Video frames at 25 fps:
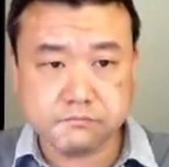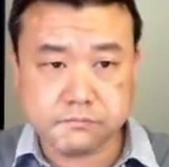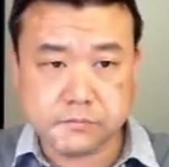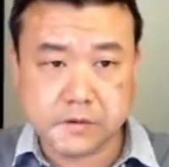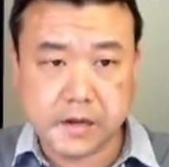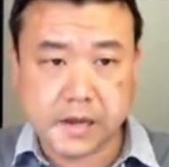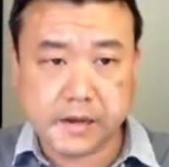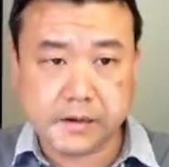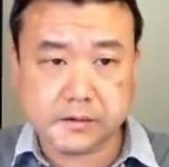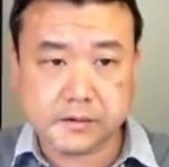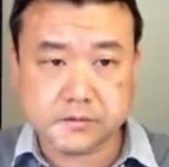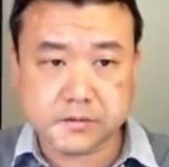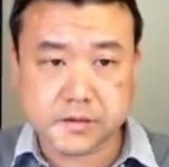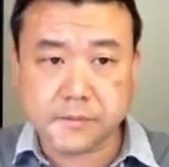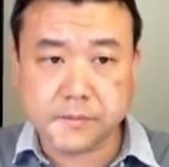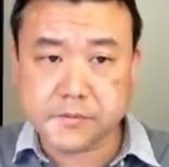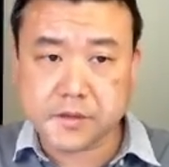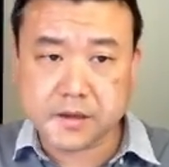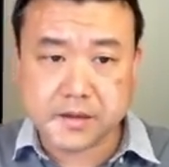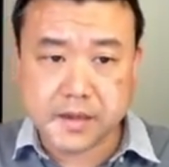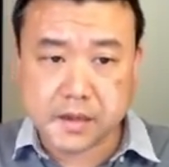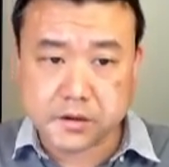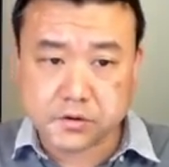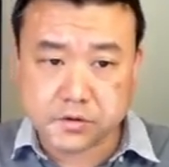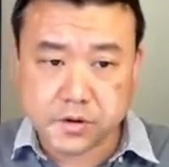like
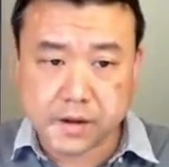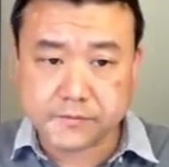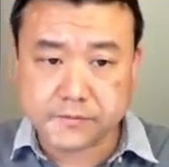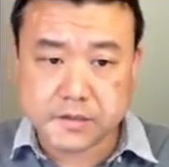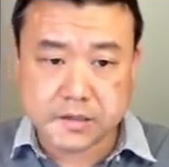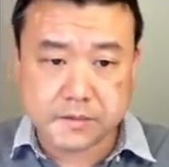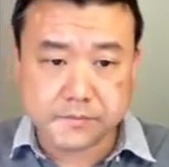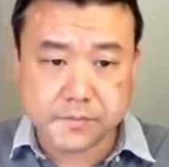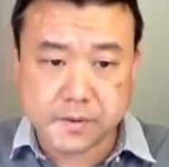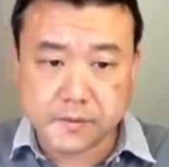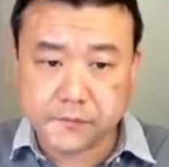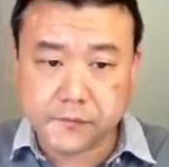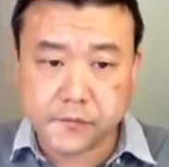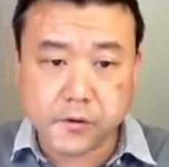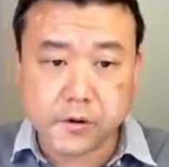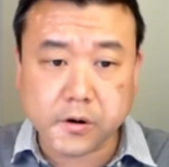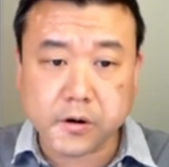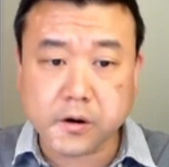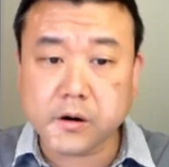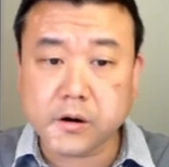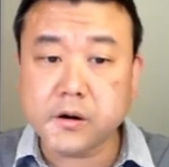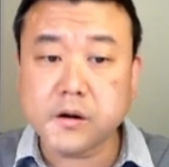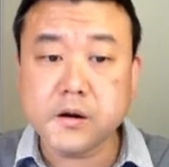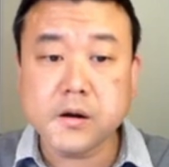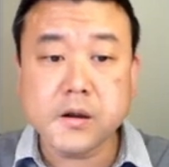something that you have seen
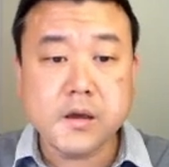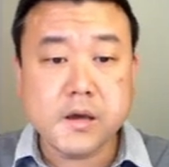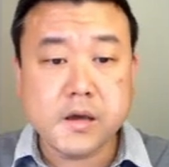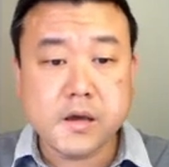before.